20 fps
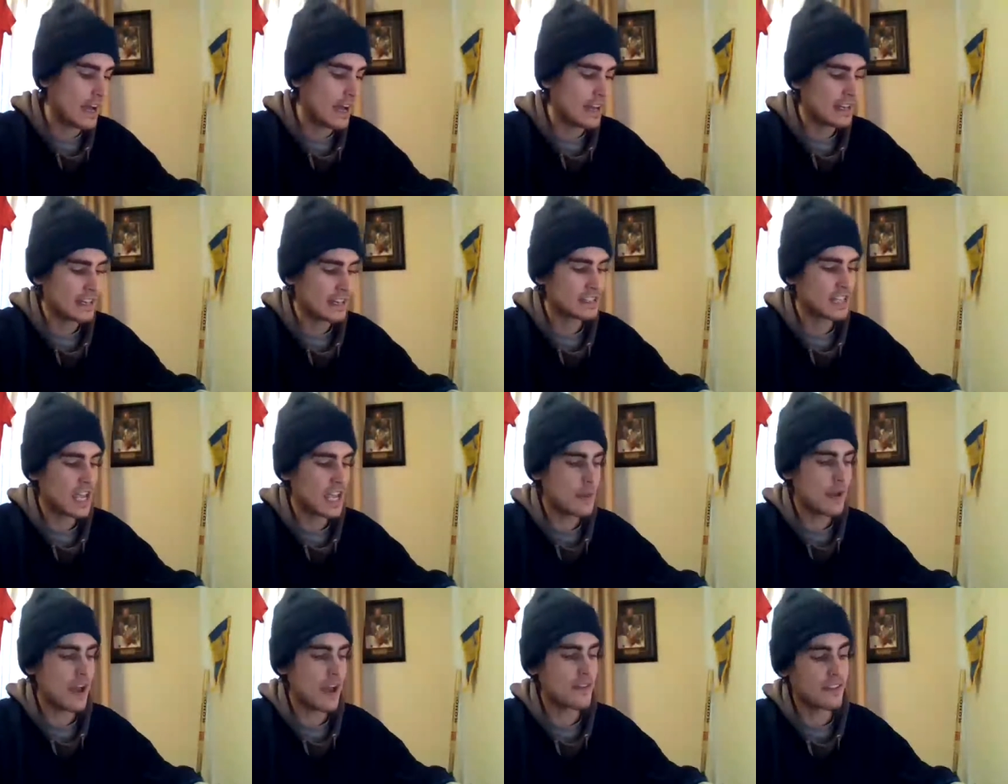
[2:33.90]
Next
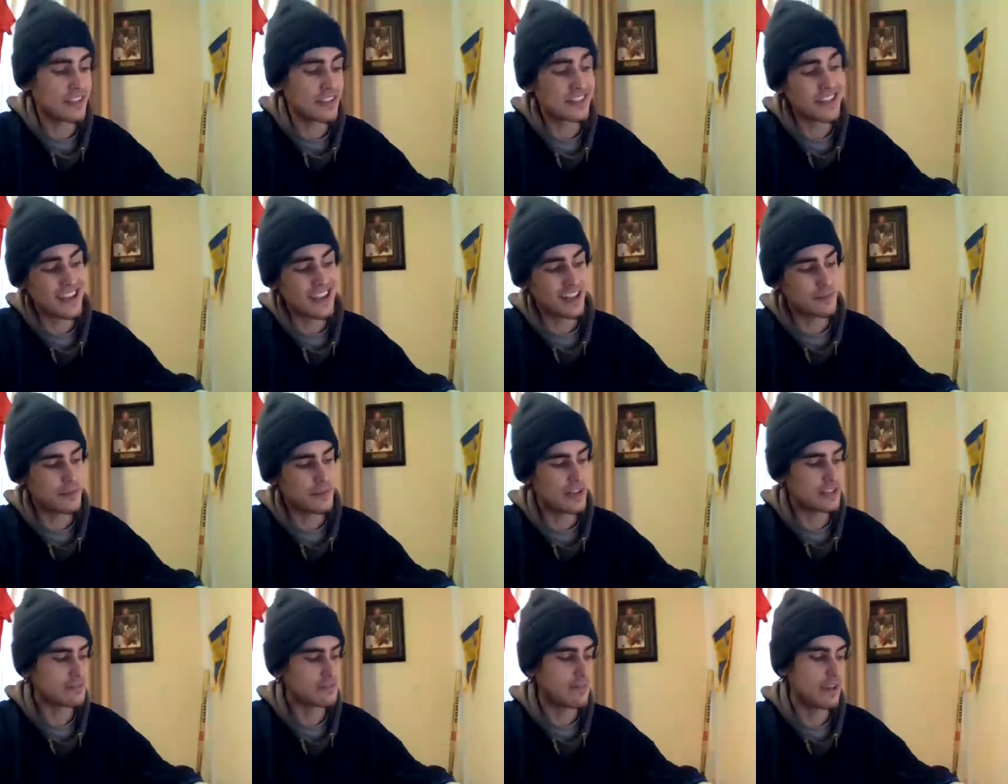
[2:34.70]
game, I have a second
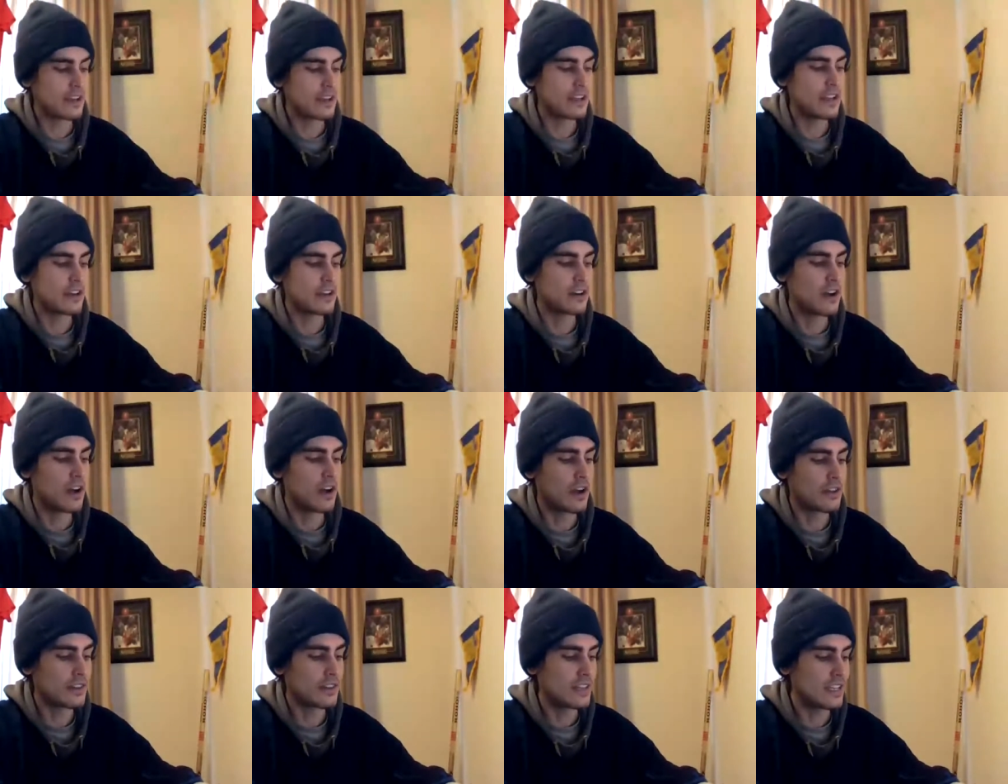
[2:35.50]
best bet here
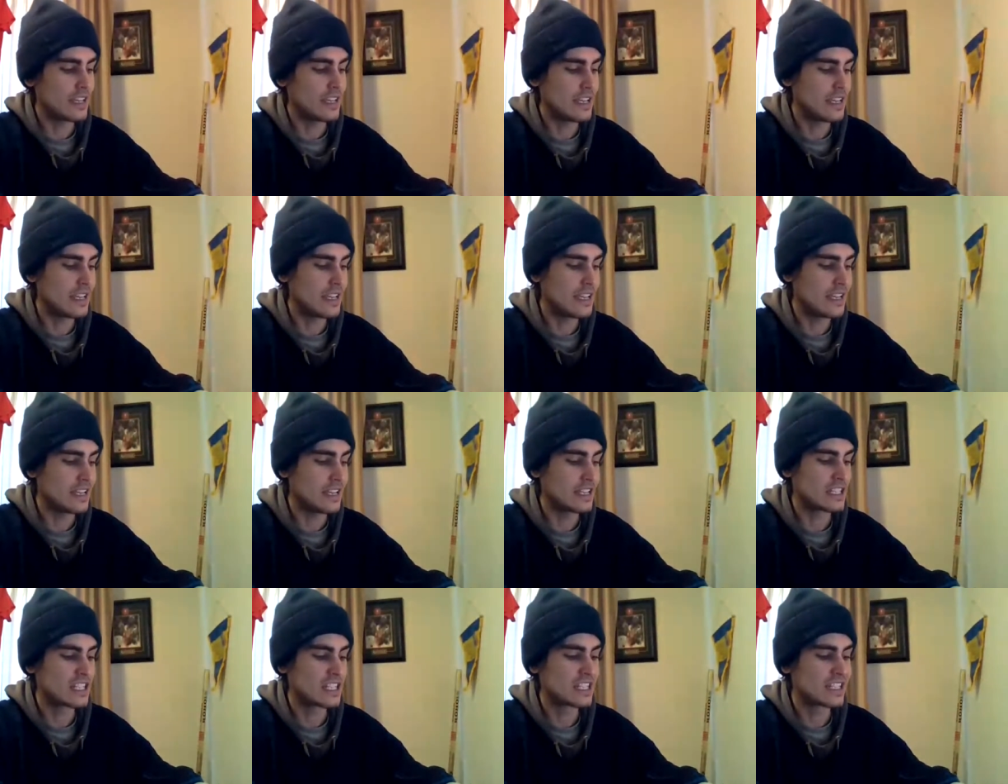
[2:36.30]
on
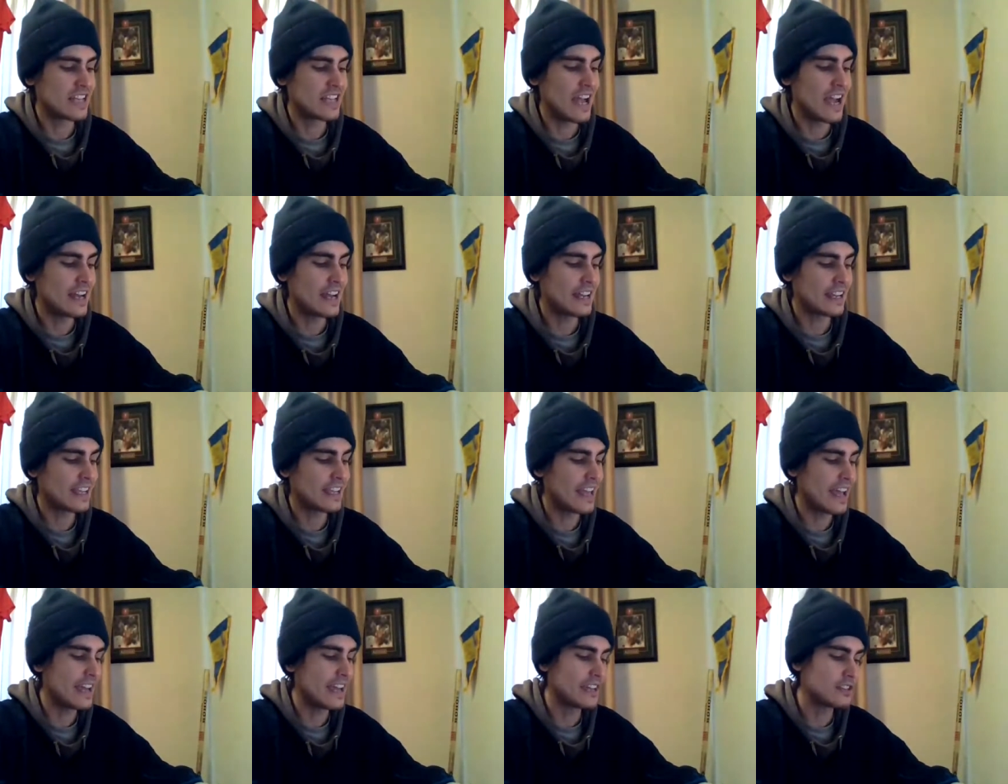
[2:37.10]
the side
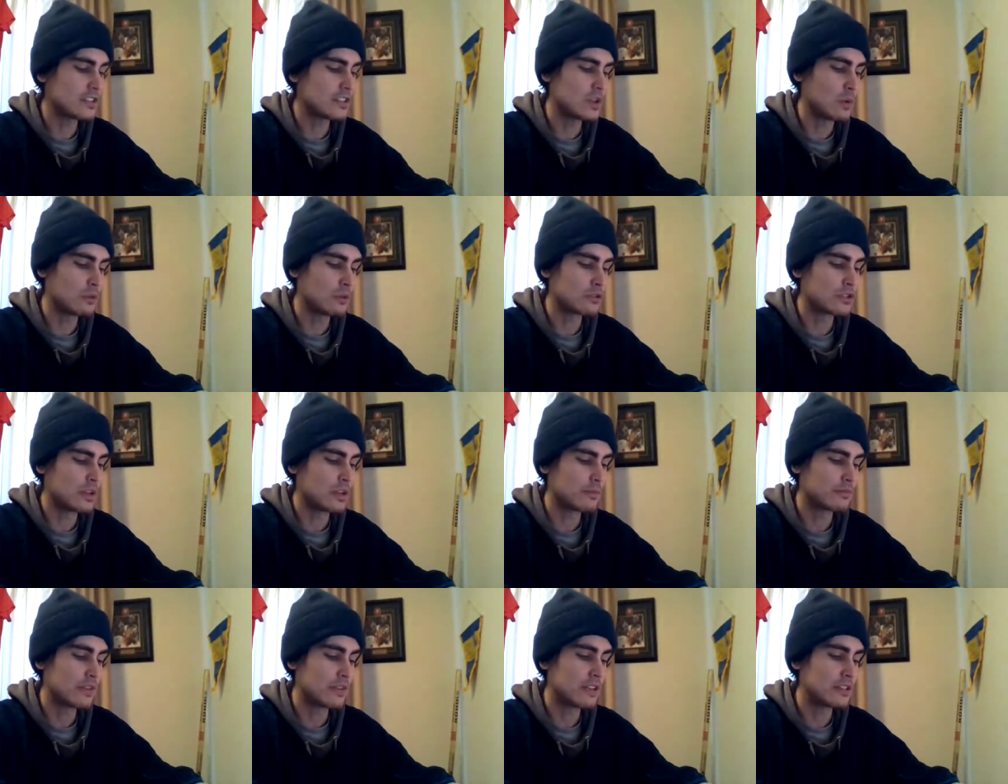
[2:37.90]
again, so we'll
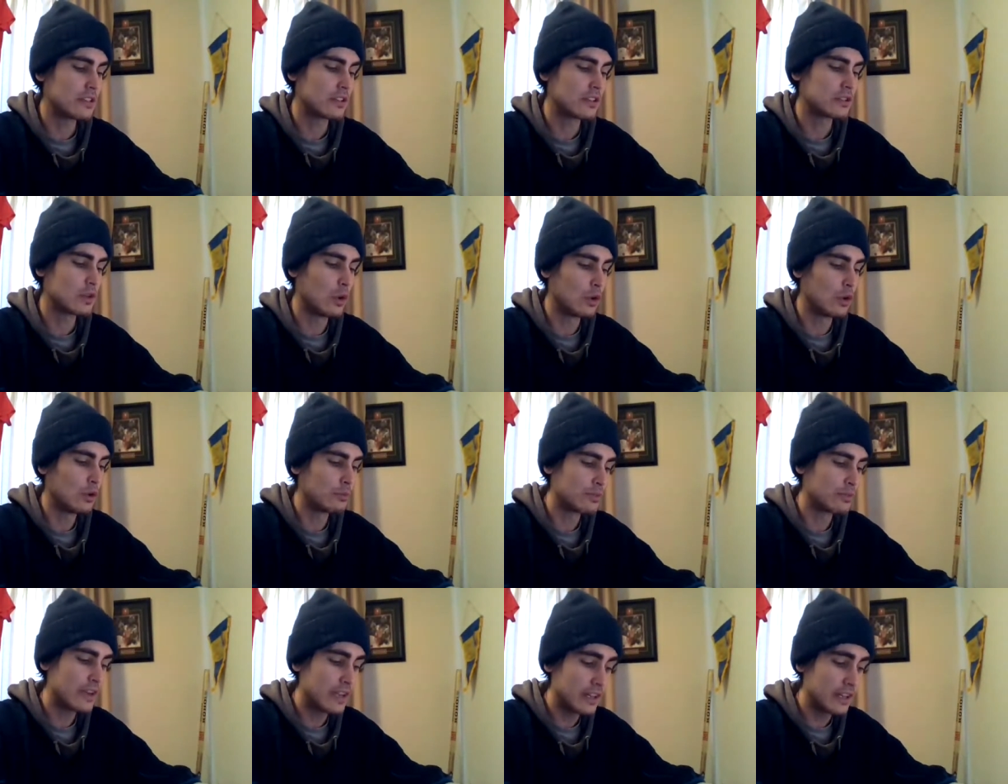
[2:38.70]
jump right to the total.
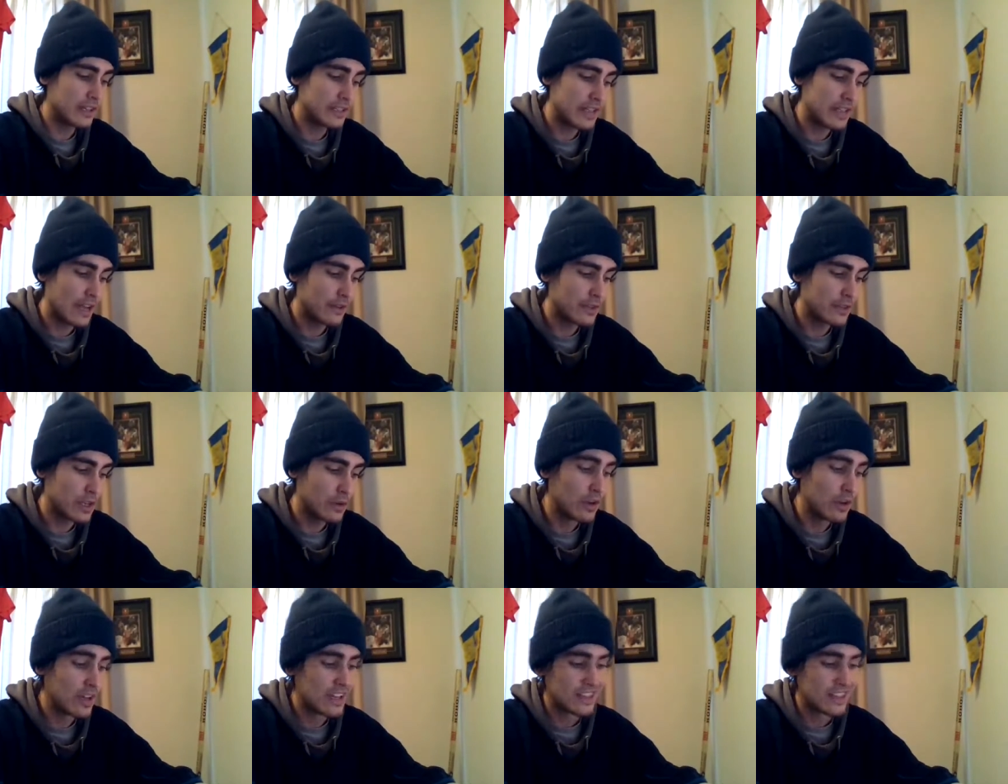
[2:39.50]
Breaking it down,
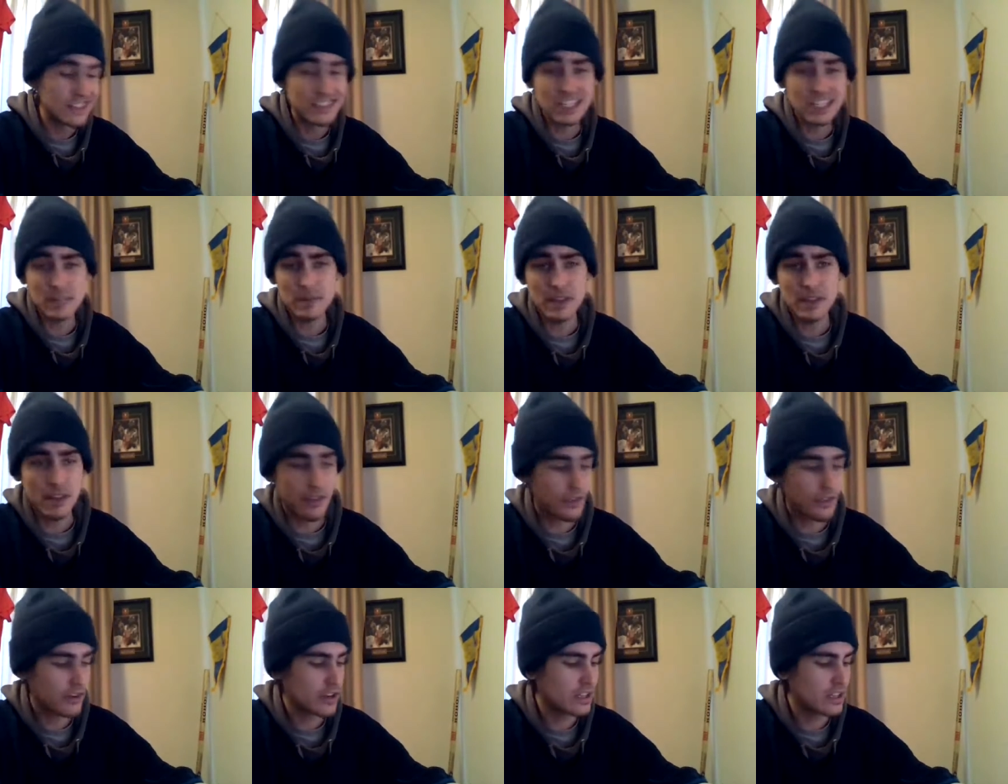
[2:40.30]
though, this is going to be the
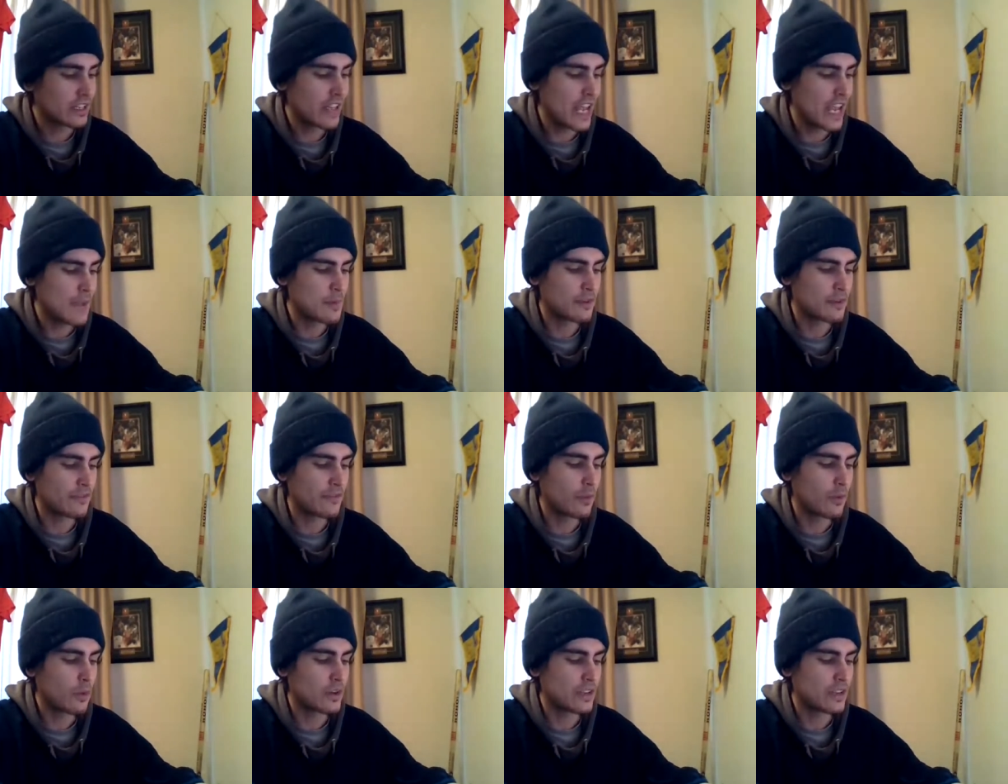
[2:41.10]
third game in
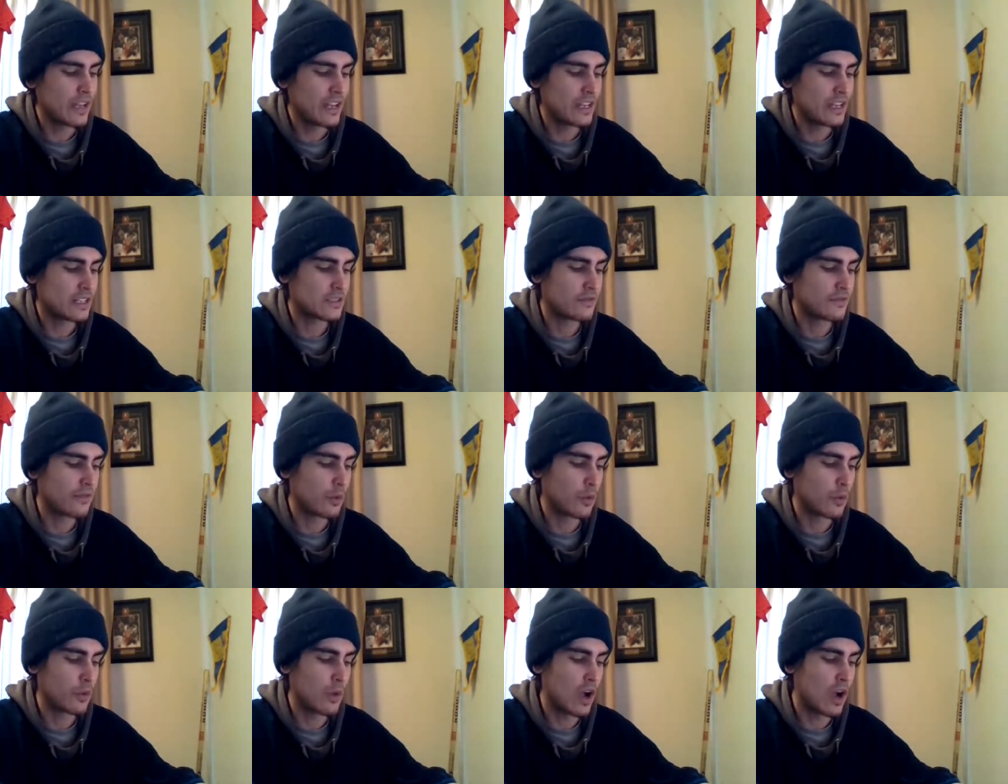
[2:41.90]
4 days
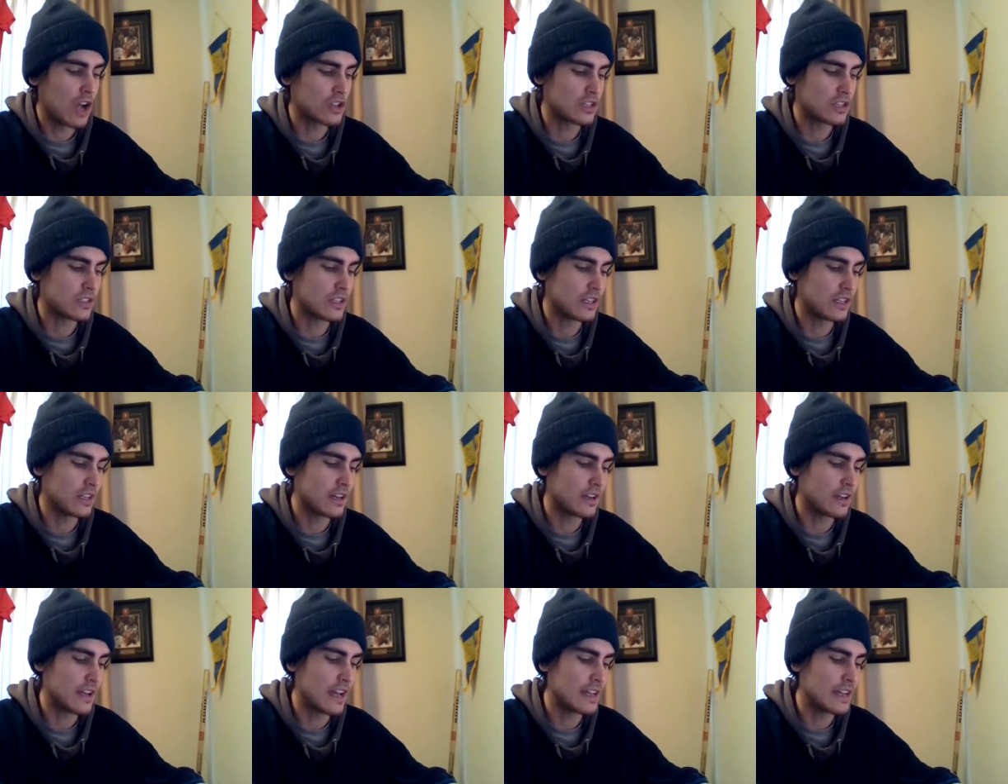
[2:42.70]
for Washington
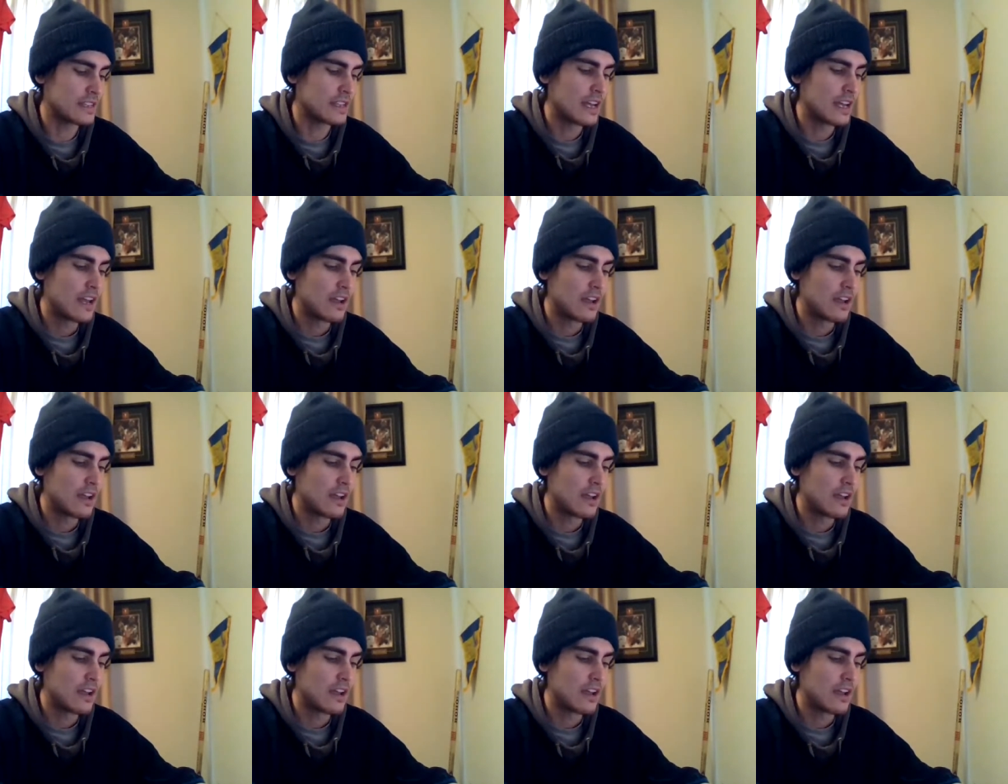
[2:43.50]
here, guys.